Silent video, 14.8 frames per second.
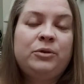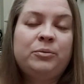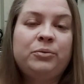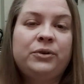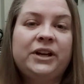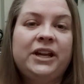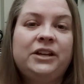we're
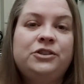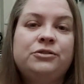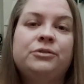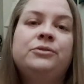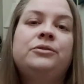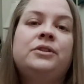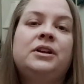bringing
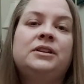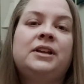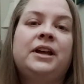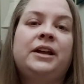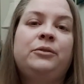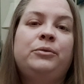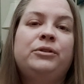truth
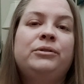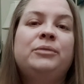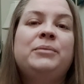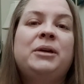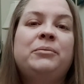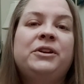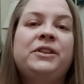online. We're
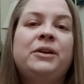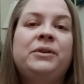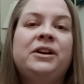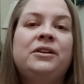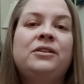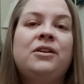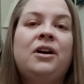remembering that
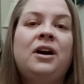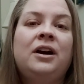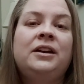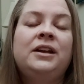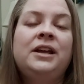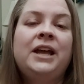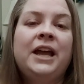we are God.